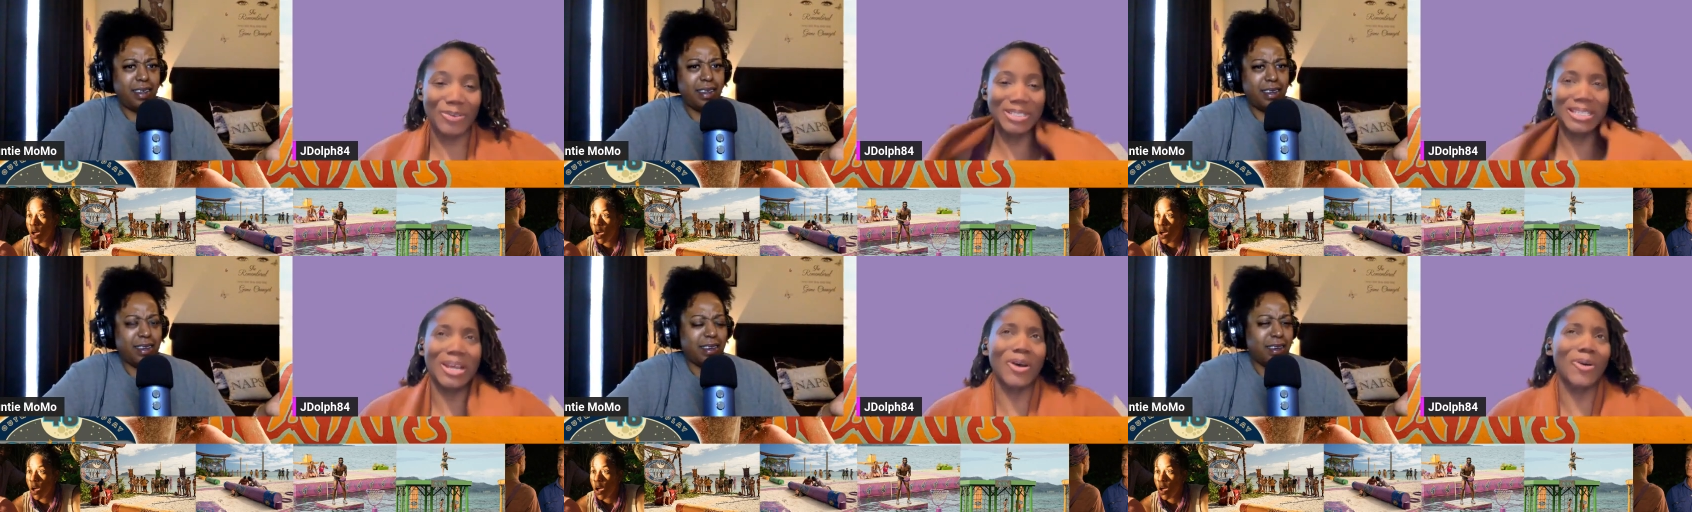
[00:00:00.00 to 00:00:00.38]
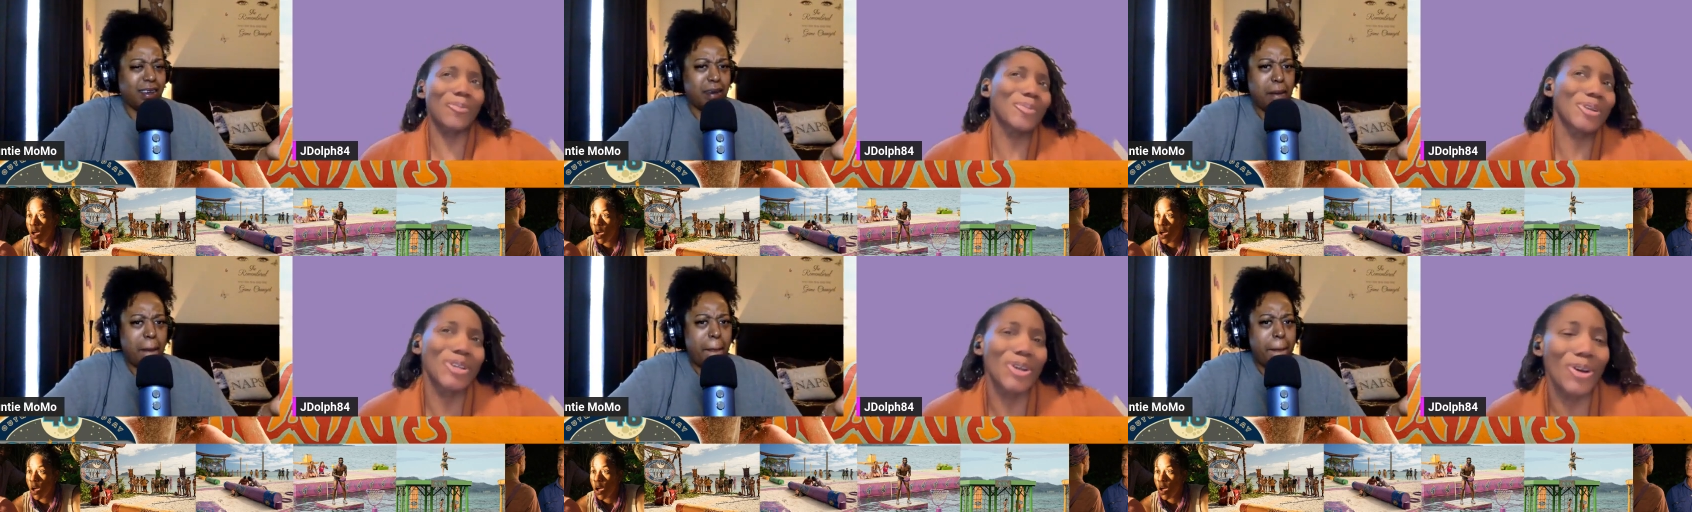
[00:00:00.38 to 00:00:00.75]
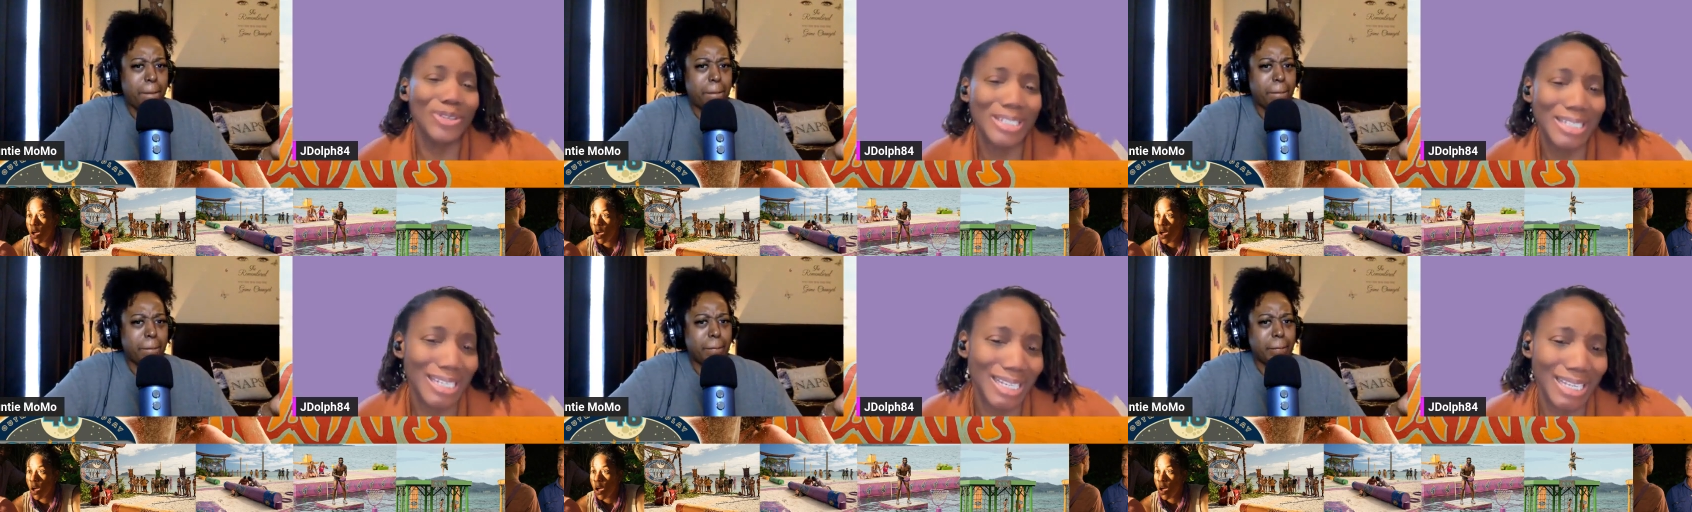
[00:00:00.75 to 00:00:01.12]
Speaker 1: was helping all
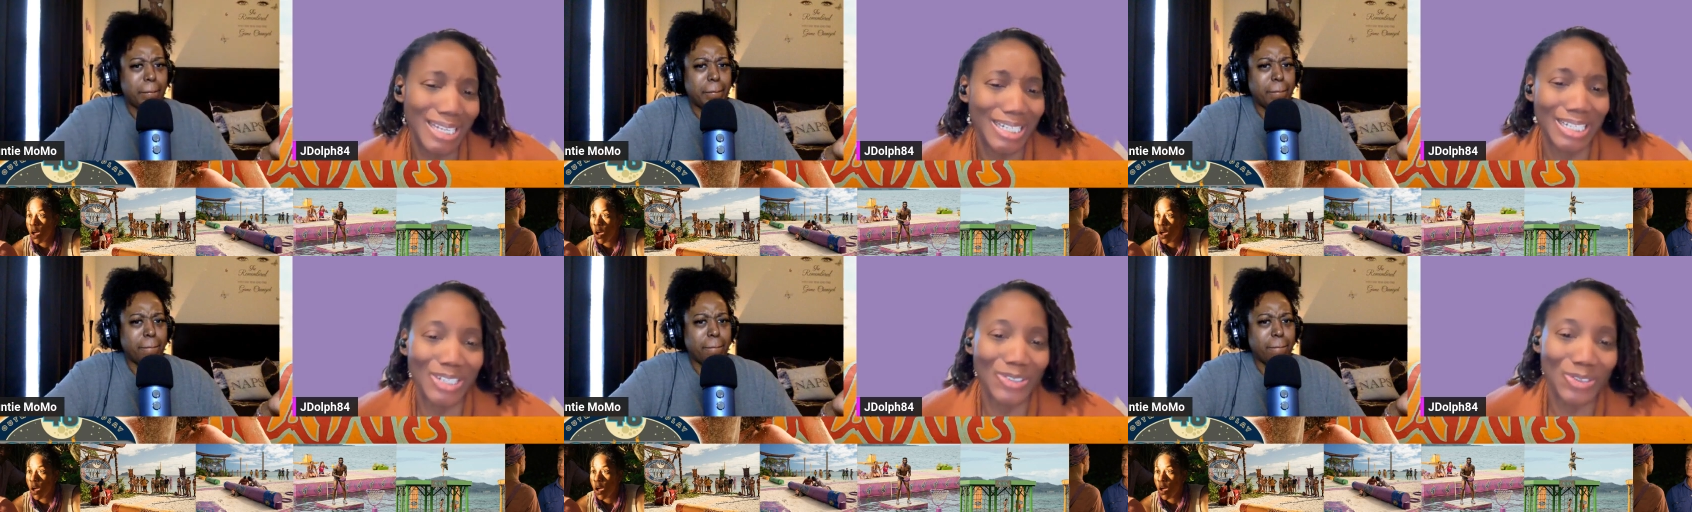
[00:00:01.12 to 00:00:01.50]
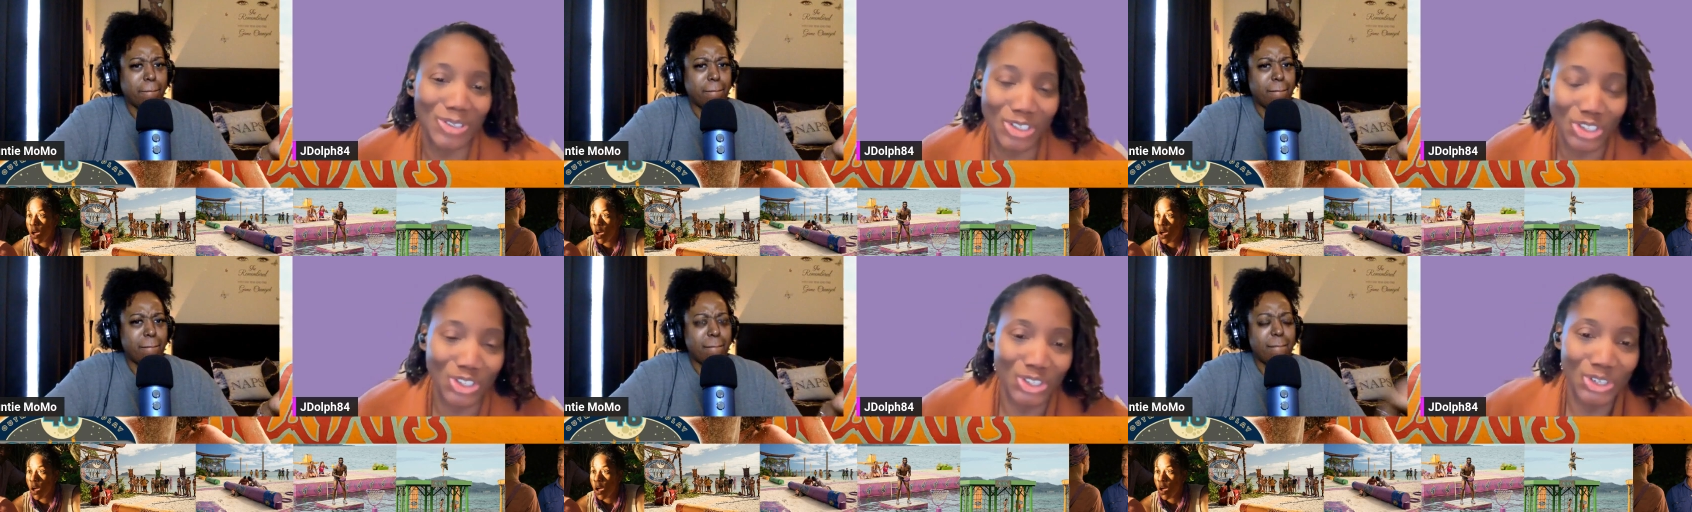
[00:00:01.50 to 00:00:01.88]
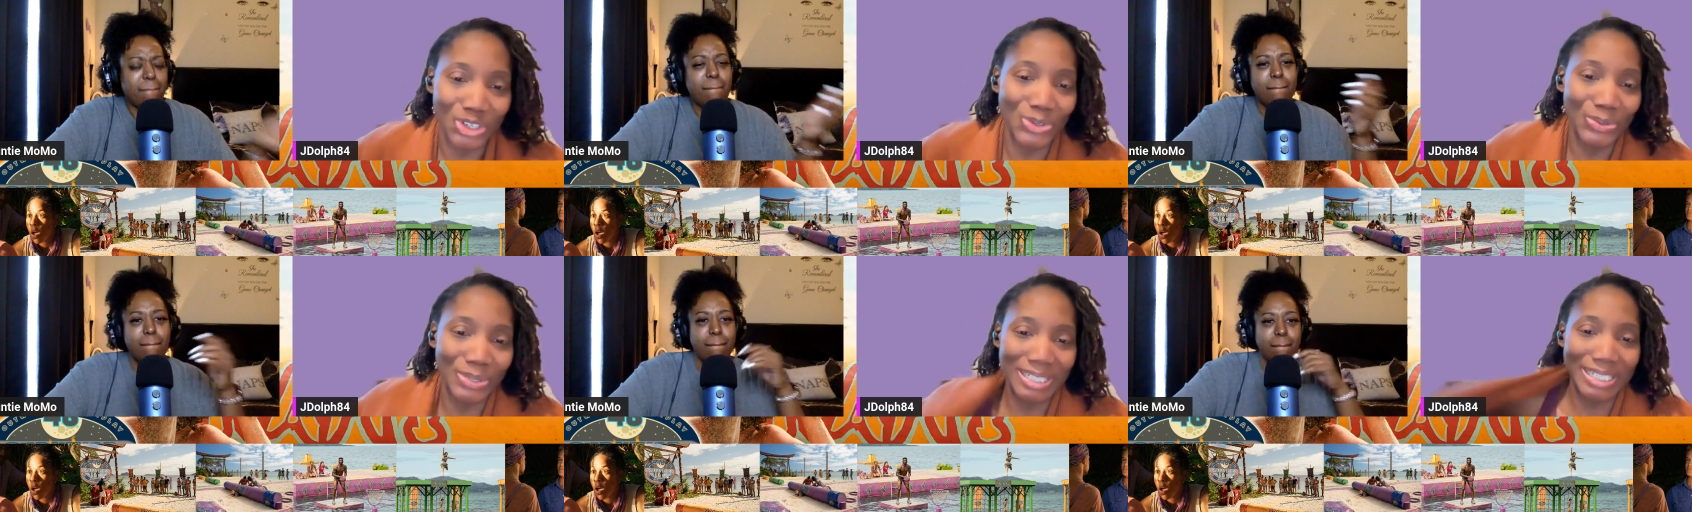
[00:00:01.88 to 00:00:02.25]
dig and he was just
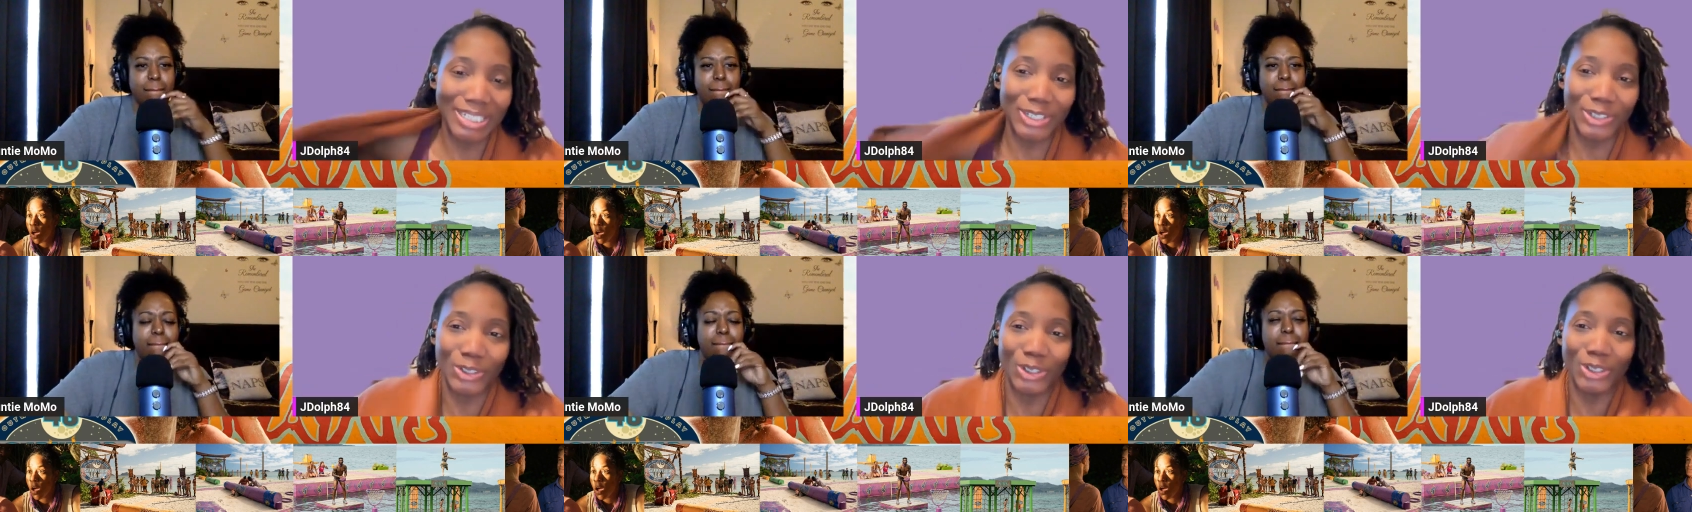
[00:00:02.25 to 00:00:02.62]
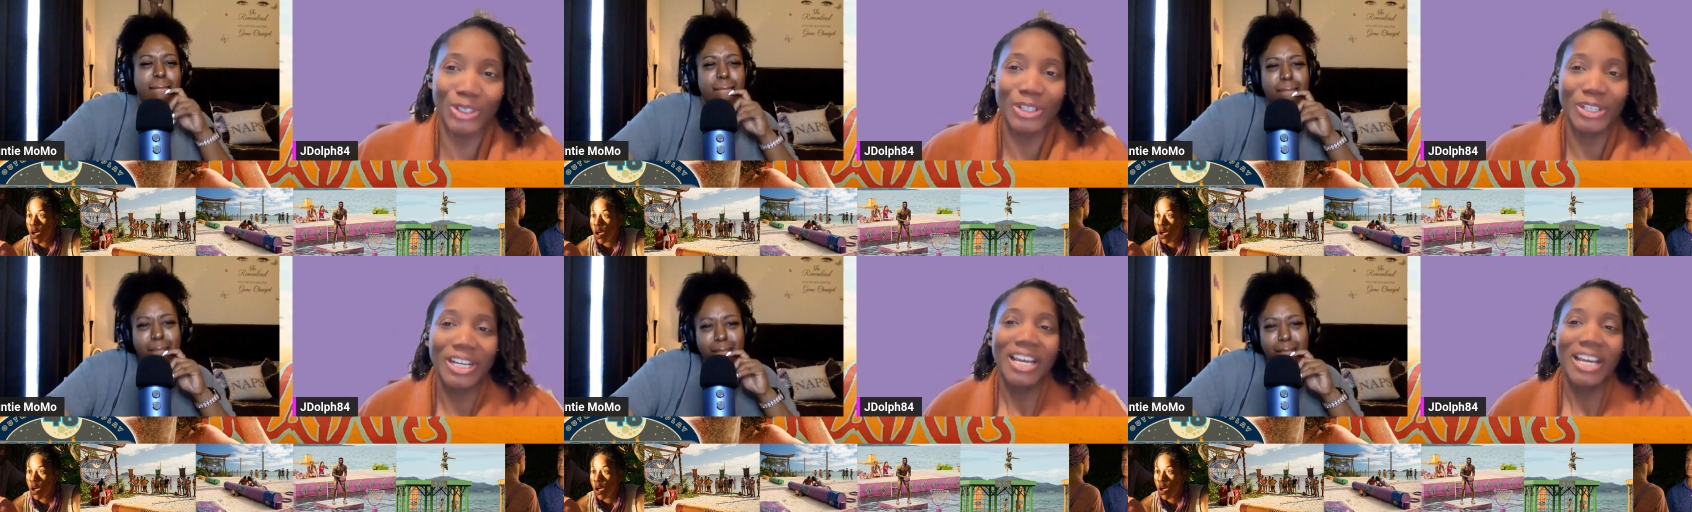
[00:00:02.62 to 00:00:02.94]
too eager,